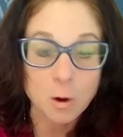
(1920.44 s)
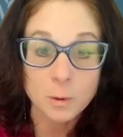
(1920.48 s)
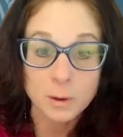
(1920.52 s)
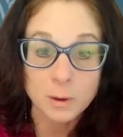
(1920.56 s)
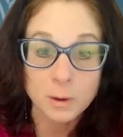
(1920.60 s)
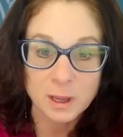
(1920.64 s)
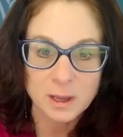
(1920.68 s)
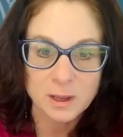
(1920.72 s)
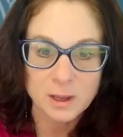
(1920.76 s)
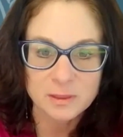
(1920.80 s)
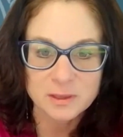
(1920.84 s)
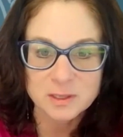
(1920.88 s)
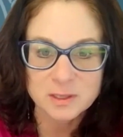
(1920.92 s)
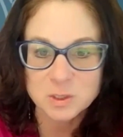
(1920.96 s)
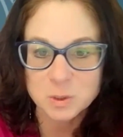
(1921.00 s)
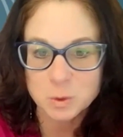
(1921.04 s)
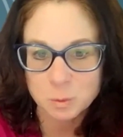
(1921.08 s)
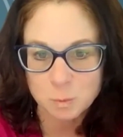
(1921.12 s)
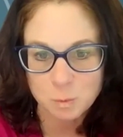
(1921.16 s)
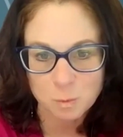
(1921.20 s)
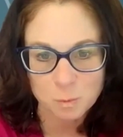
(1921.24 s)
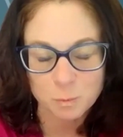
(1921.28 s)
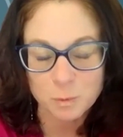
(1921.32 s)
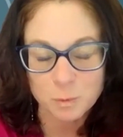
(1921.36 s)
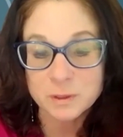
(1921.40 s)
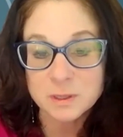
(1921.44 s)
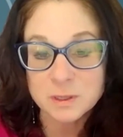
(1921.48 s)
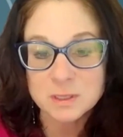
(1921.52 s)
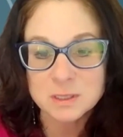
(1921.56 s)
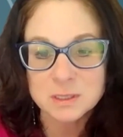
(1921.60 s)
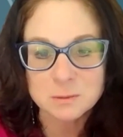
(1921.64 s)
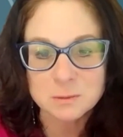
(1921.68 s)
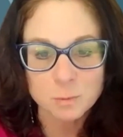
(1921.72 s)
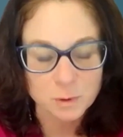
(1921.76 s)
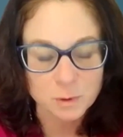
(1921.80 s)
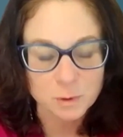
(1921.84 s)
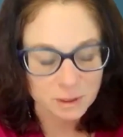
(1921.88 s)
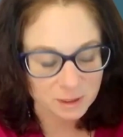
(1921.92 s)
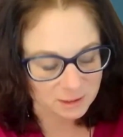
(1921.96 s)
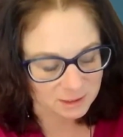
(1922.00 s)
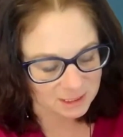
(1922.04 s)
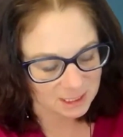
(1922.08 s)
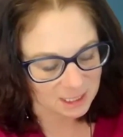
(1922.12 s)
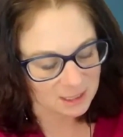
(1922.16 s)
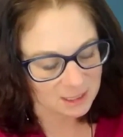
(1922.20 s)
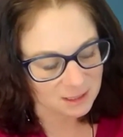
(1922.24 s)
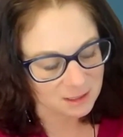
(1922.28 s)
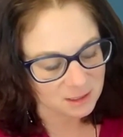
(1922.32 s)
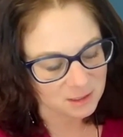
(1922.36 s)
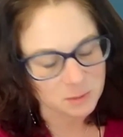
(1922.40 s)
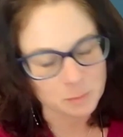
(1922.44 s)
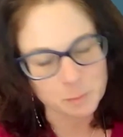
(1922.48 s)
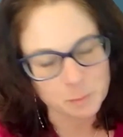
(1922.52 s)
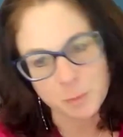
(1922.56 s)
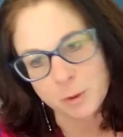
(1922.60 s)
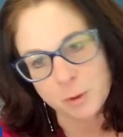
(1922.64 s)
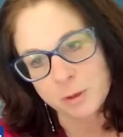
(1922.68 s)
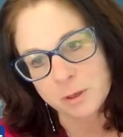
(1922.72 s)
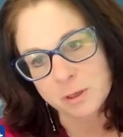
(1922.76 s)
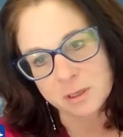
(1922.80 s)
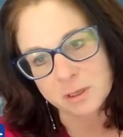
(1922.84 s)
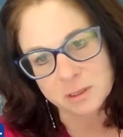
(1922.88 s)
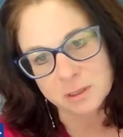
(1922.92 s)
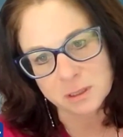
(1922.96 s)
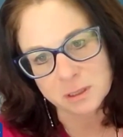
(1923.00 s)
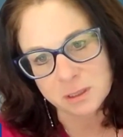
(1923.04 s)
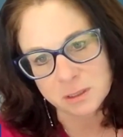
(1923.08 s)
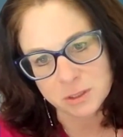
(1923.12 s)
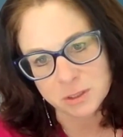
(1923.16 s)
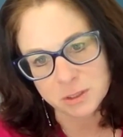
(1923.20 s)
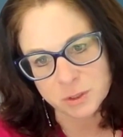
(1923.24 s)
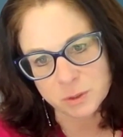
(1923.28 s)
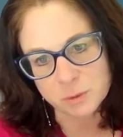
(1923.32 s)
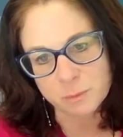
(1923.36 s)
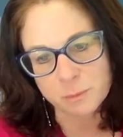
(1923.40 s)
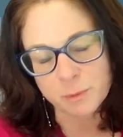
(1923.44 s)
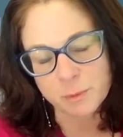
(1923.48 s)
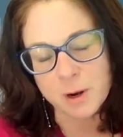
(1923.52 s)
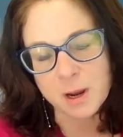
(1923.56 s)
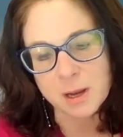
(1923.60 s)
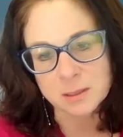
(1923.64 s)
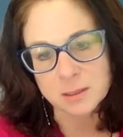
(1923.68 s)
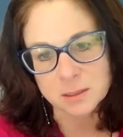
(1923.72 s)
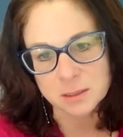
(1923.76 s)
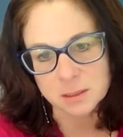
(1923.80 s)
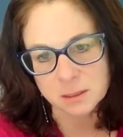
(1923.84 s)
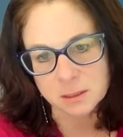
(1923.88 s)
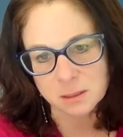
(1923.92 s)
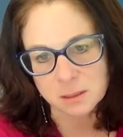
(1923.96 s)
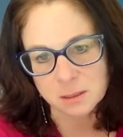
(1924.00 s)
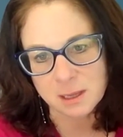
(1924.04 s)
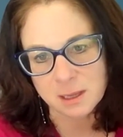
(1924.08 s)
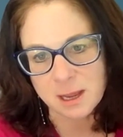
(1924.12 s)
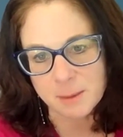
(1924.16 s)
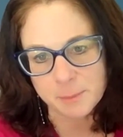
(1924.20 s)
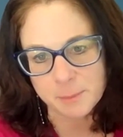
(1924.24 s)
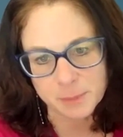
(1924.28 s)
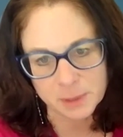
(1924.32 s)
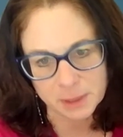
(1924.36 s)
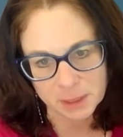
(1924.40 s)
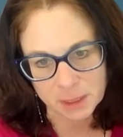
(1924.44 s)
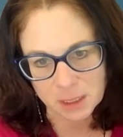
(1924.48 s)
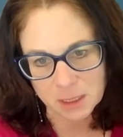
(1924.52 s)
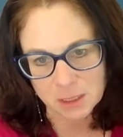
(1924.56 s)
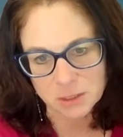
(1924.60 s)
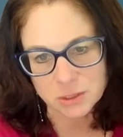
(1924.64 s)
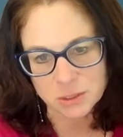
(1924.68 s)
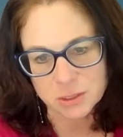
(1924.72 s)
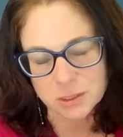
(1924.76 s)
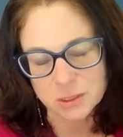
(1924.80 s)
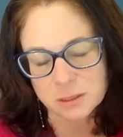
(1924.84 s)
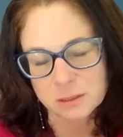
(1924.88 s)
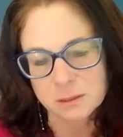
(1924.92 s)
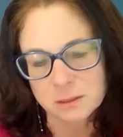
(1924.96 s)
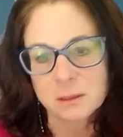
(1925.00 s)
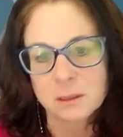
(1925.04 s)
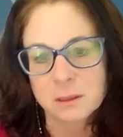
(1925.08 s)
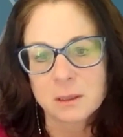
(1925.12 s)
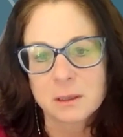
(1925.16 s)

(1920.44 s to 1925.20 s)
okay, this is what we're going to take this and put it into practical application.